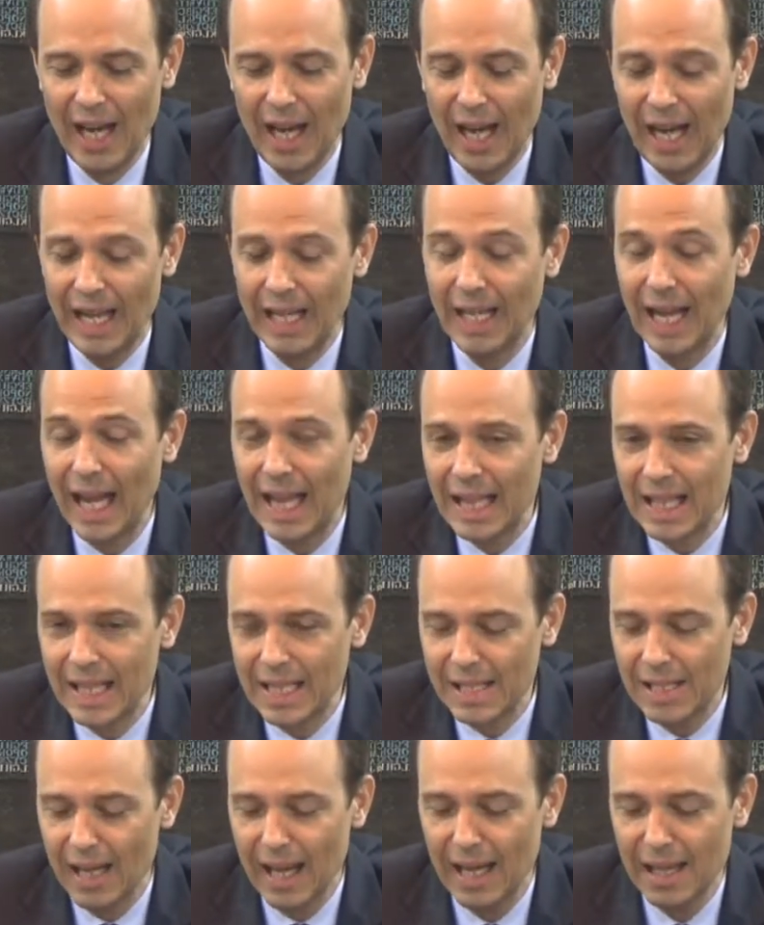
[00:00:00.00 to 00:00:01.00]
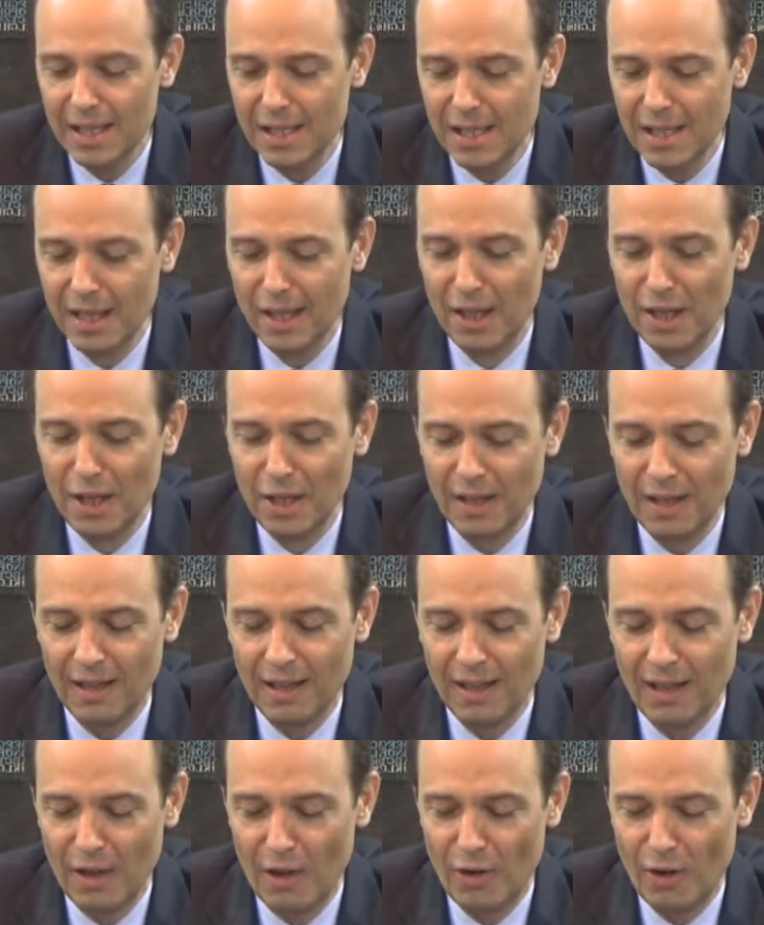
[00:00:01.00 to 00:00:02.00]
And this has,
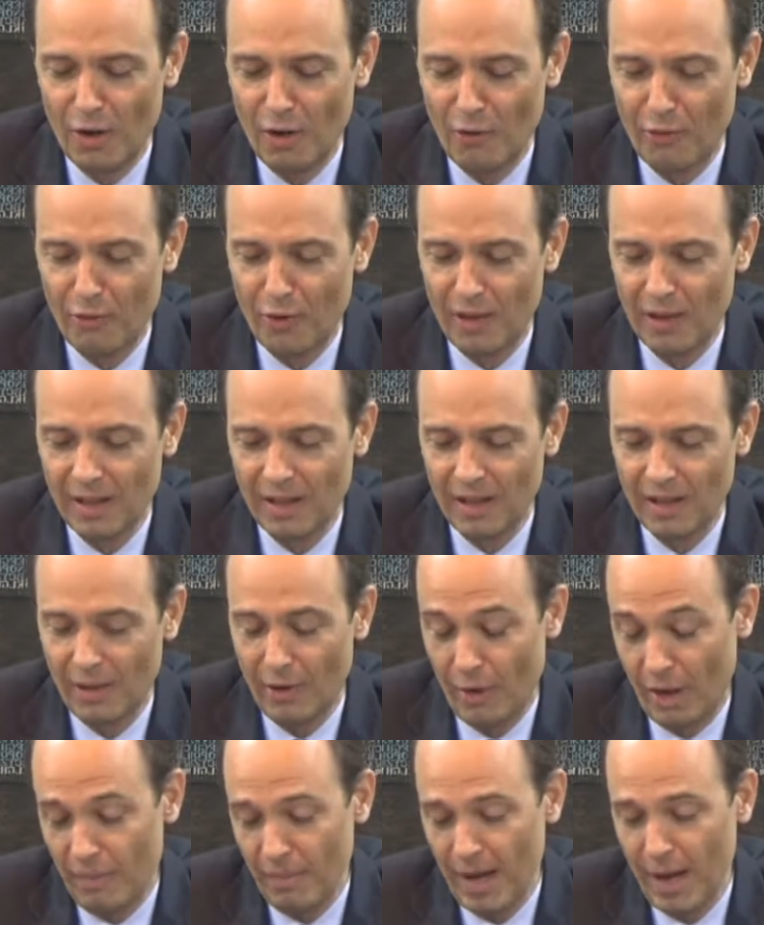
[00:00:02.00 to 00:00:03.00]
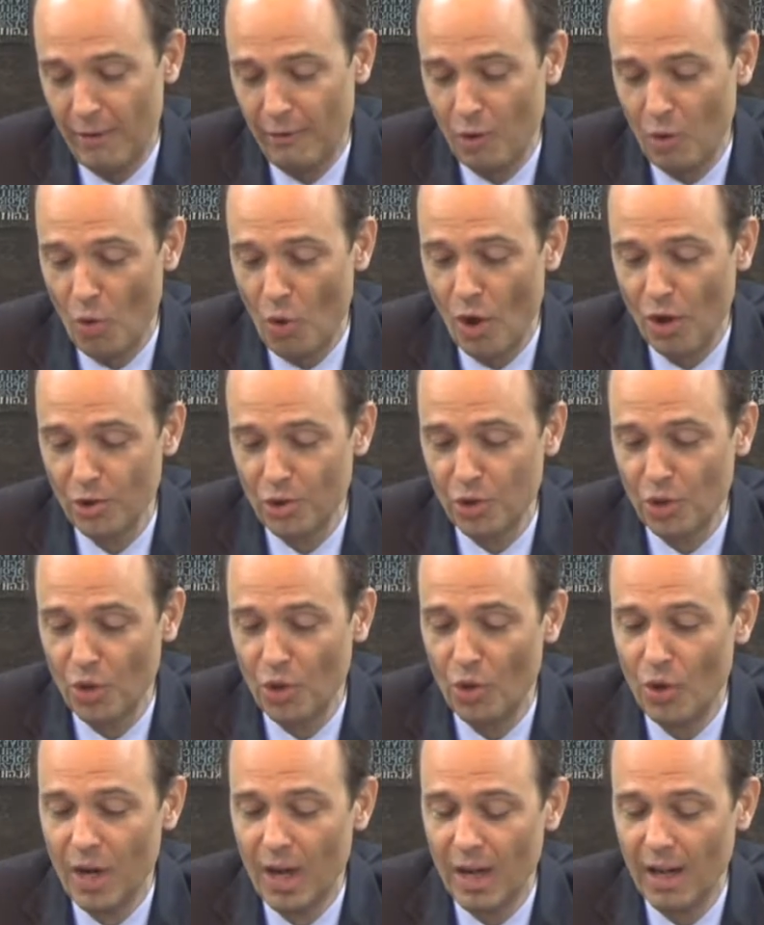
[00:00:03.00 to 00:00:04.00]
in my view,
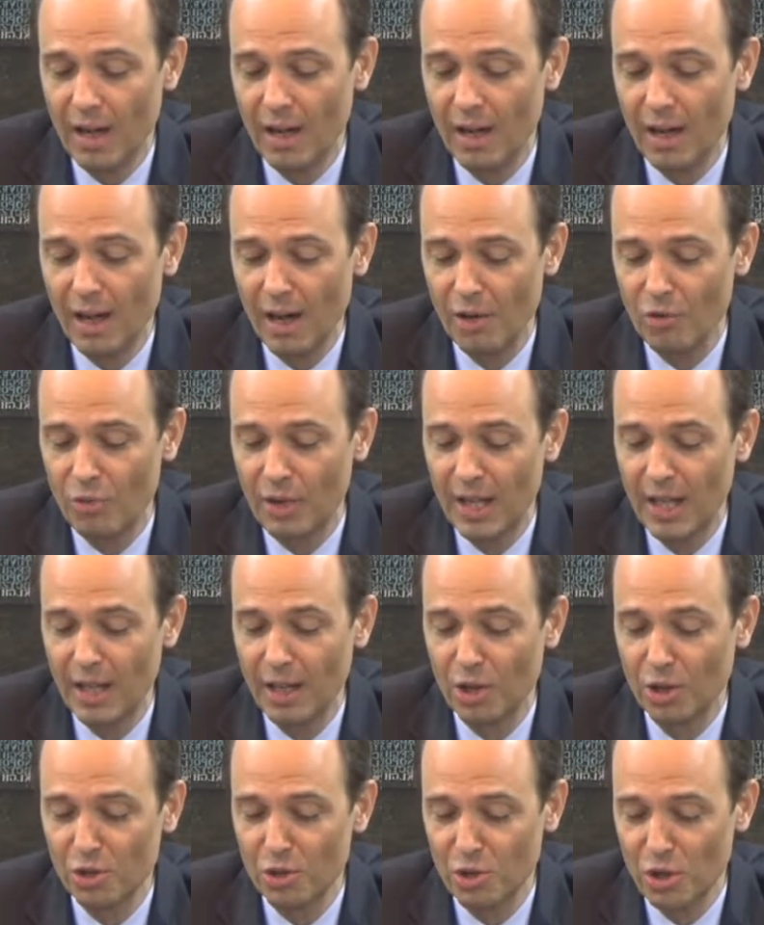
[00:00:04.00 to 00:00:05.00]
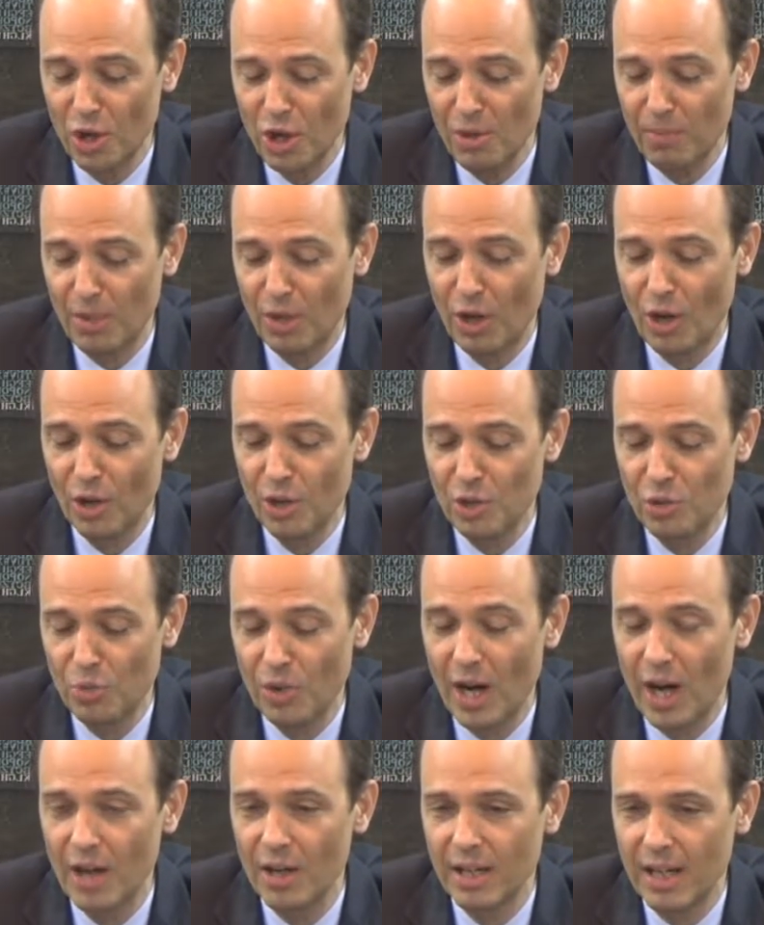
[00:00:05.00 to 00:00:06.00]
also a real concern because
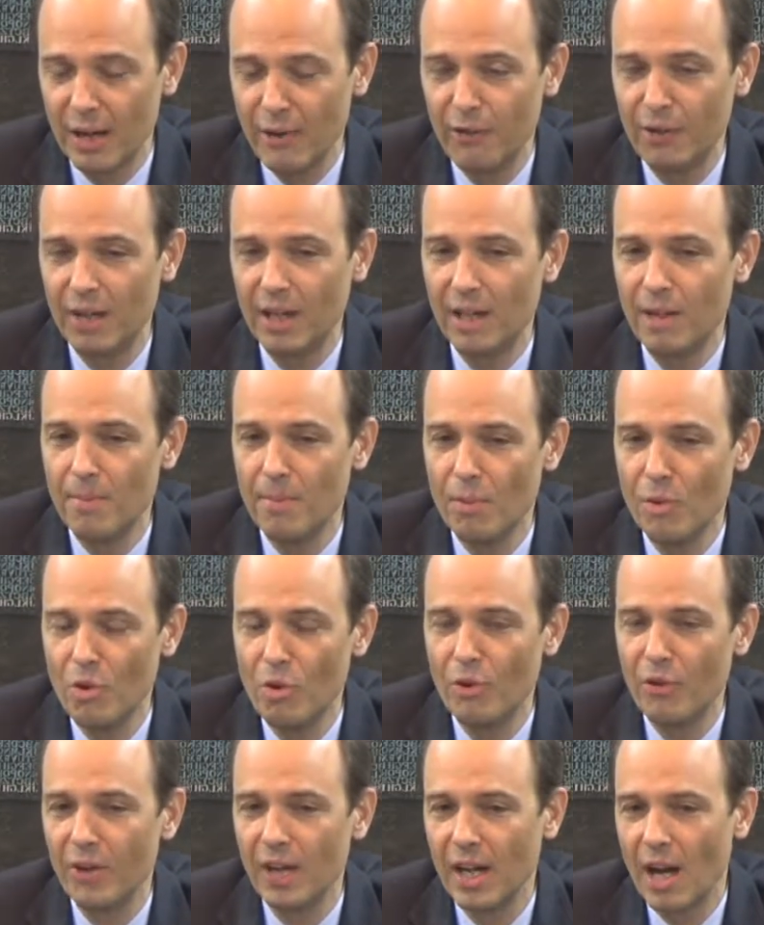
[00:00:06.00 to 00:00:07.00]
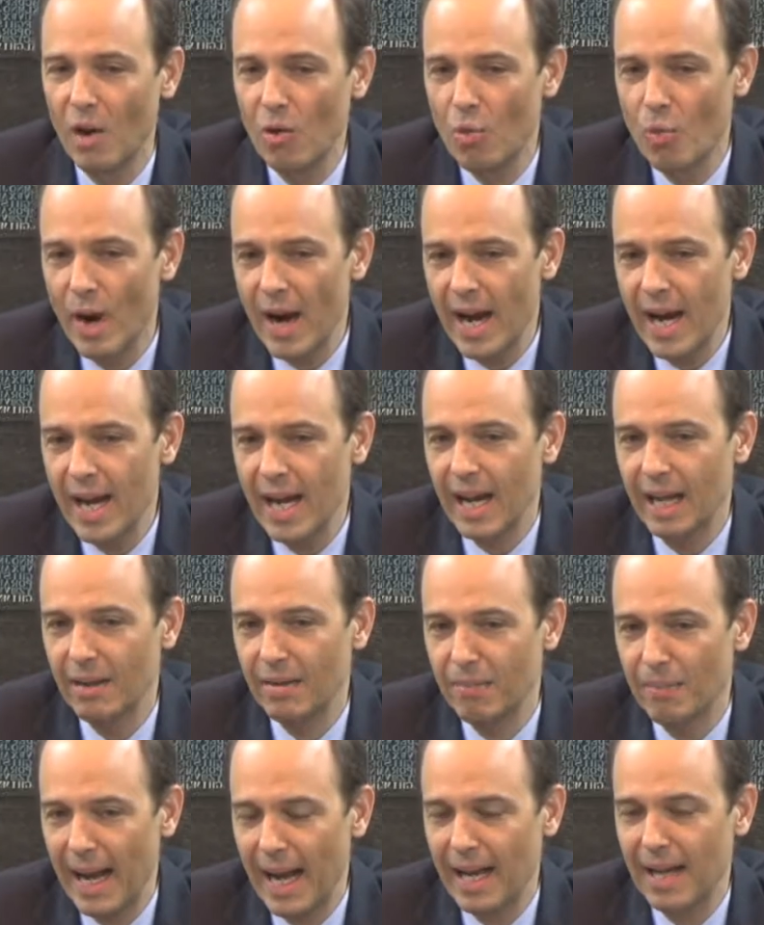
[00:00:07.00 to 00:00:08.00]
we are definitely moving away
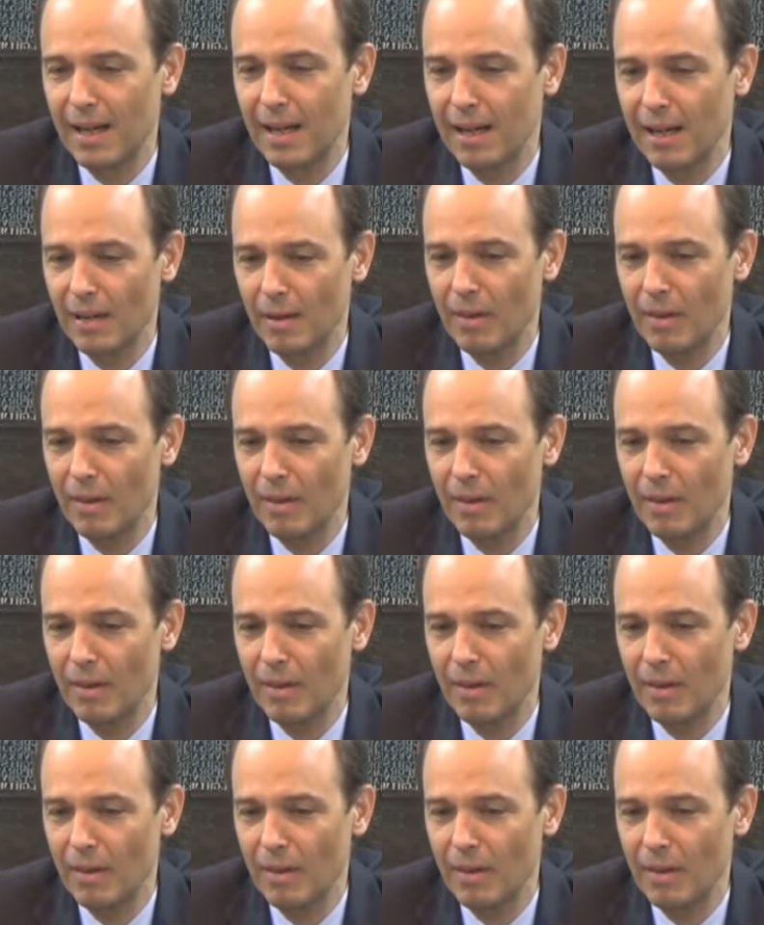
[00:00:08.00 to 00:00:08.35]
and back.